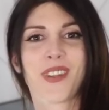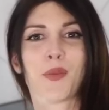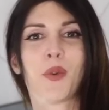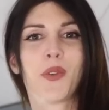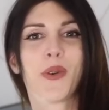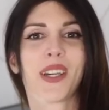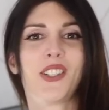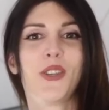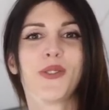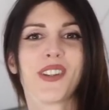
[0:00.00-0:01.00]
I'm reviewing a
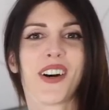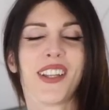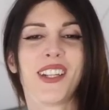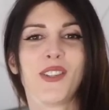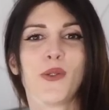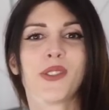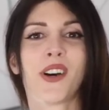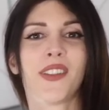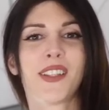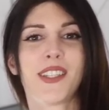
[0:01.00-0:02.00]
Tucson in
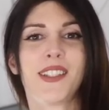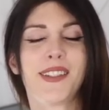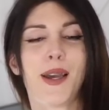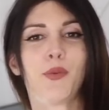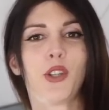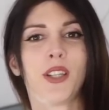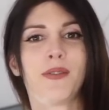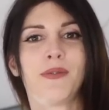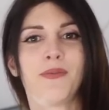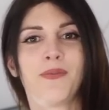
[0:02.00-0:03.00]
Tucson. That's Inception.